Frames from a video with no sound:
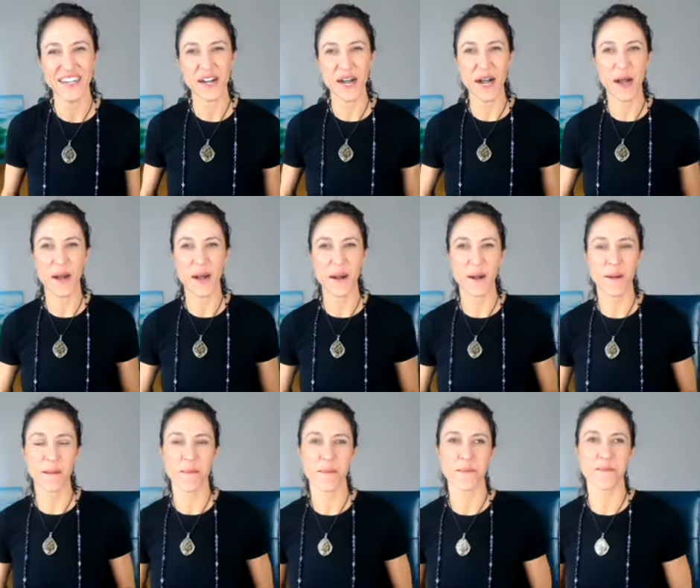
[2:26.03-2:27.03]

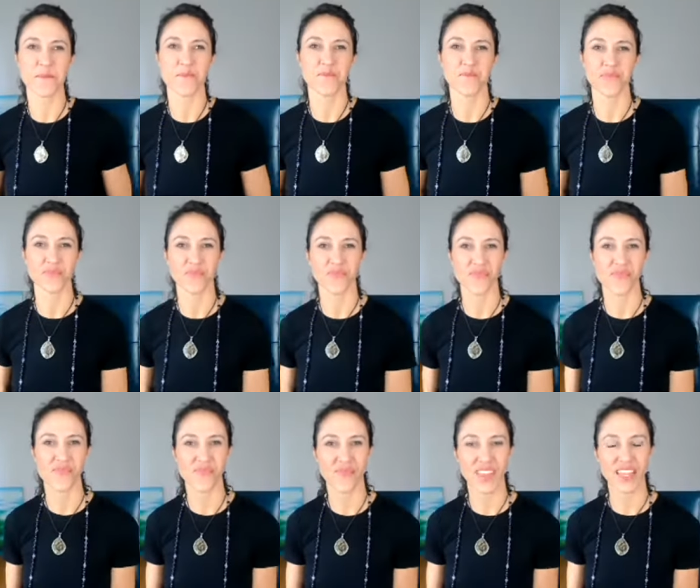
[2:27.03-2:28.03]
um,
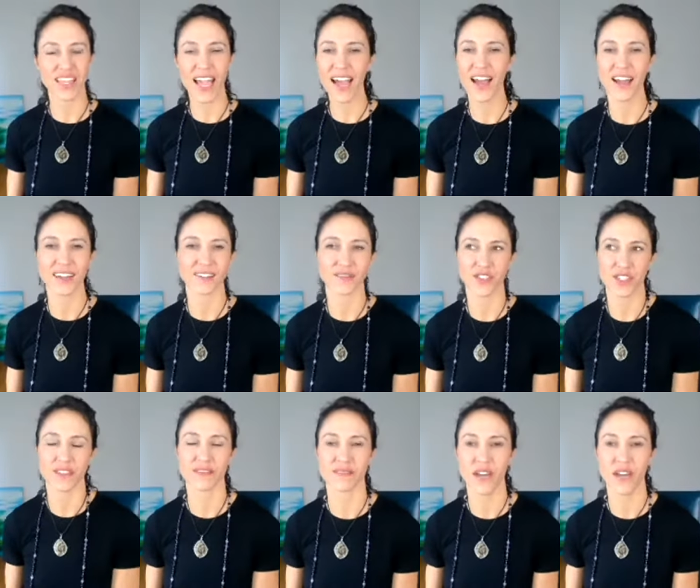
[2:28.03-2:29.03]
yeah,
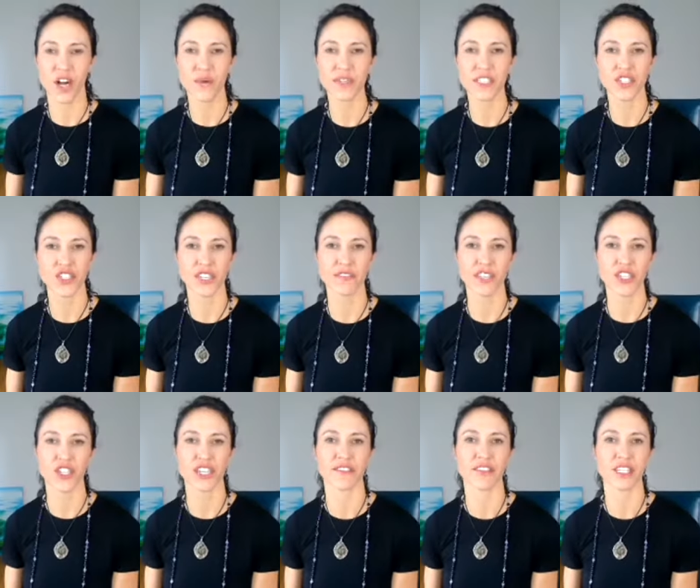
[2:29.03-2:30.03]
just always achieving,
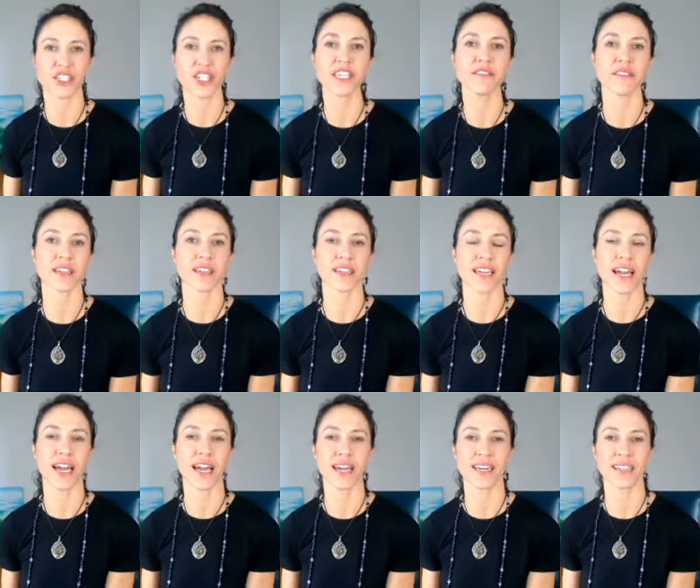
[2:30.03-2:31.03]
achieving, achieving.
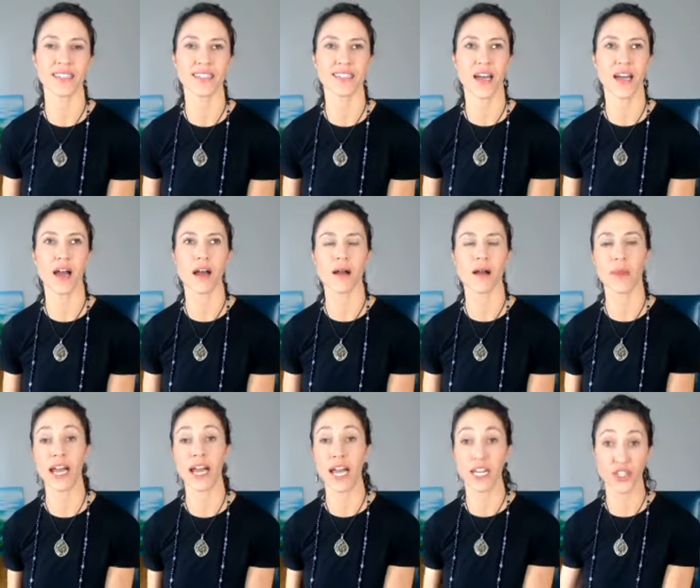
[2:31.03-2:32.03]
And um,
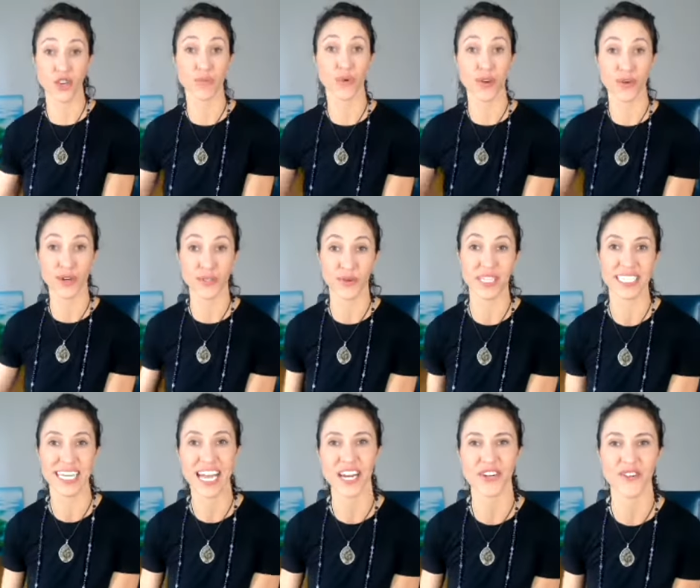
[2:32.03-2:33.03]
I got to a point where I was really
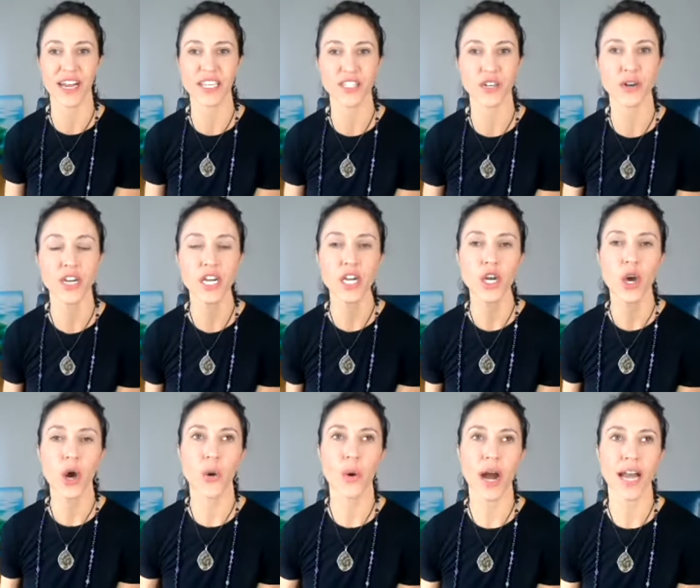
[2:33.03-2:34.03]
tired, right? So
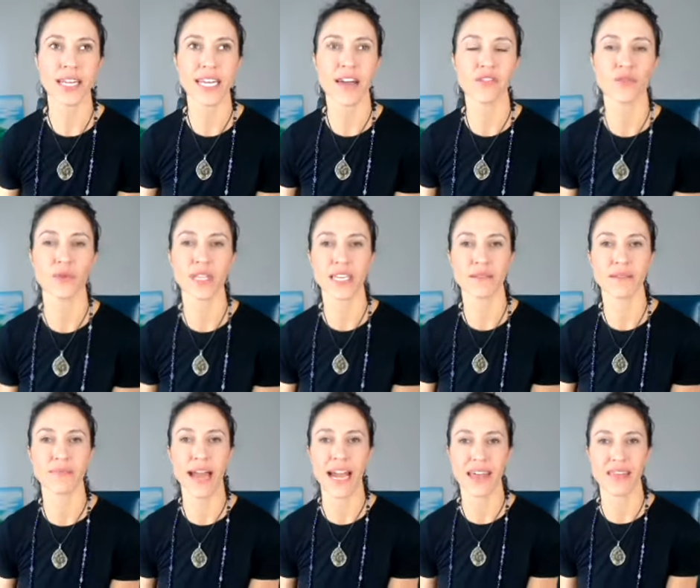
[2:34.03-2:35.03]
I never really
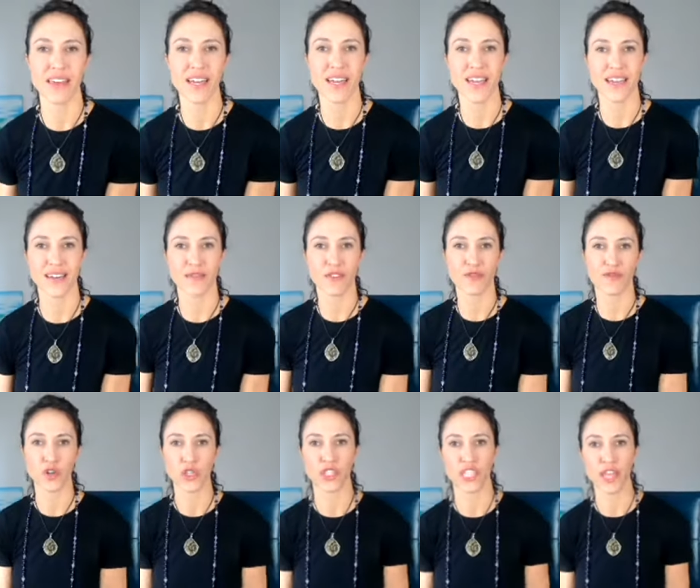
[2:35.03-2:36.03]
back then, the
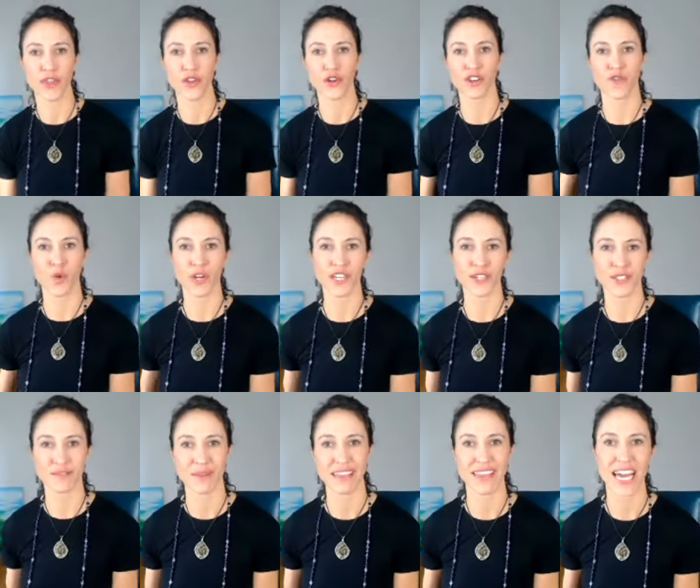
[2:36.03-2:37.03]
first say 34 years
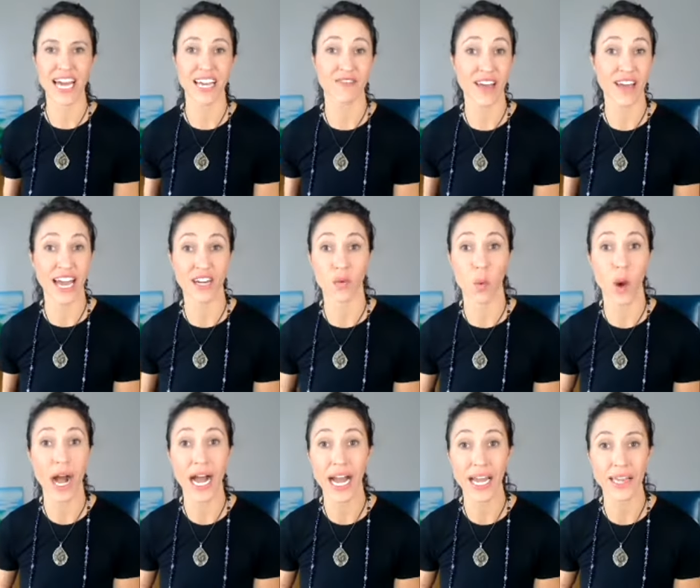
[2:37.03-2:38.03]
of my life, had a
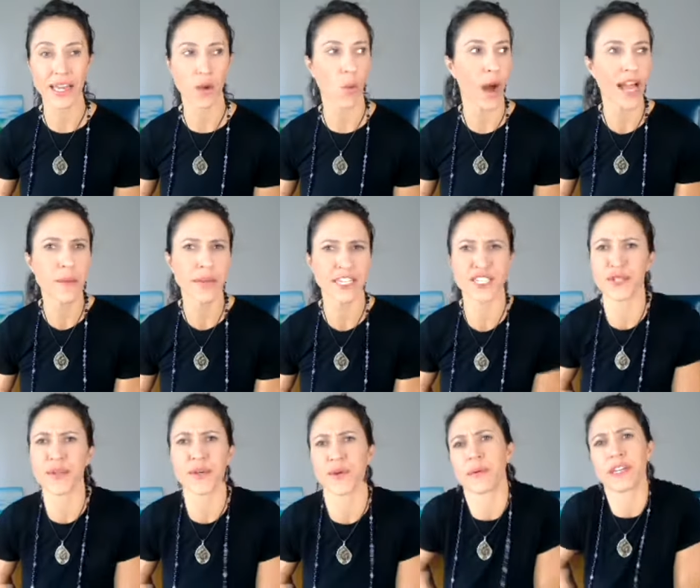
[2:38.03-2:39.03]
why. Like, why am I
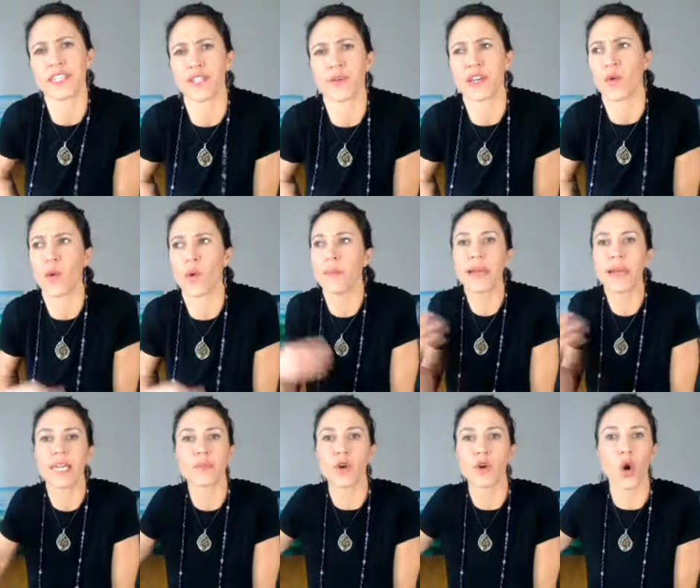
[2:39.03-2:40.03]
doing what am I doing? Why am I
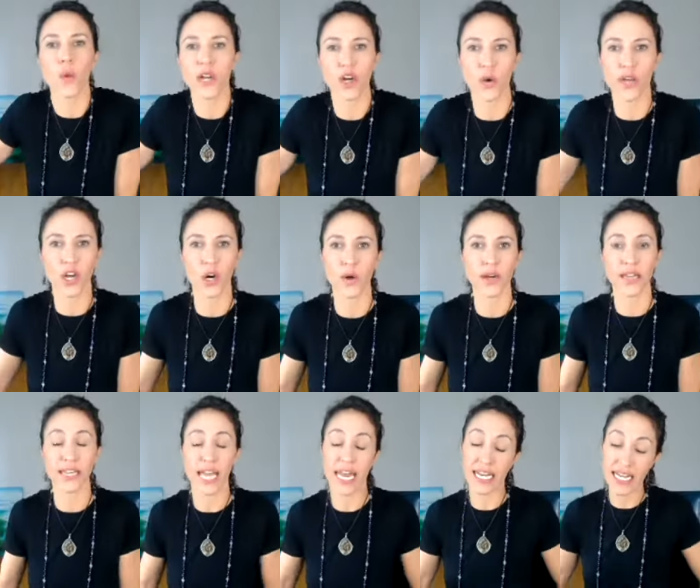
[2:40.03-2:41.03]
keep going, going, going?
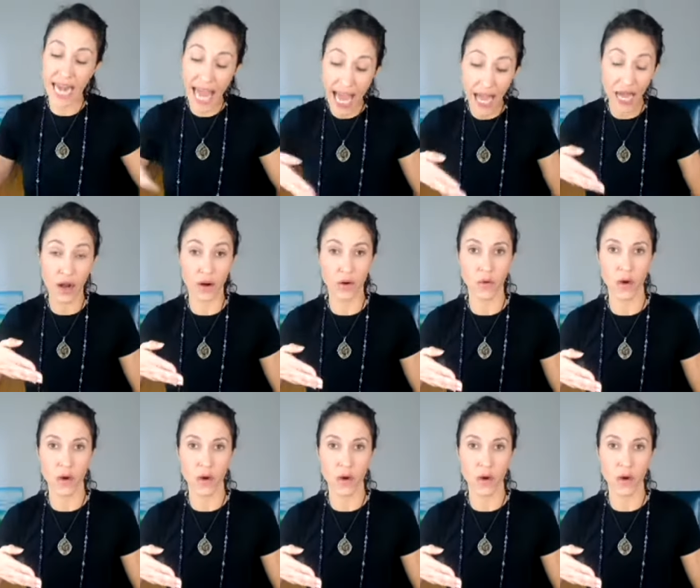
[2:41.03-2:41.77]
And now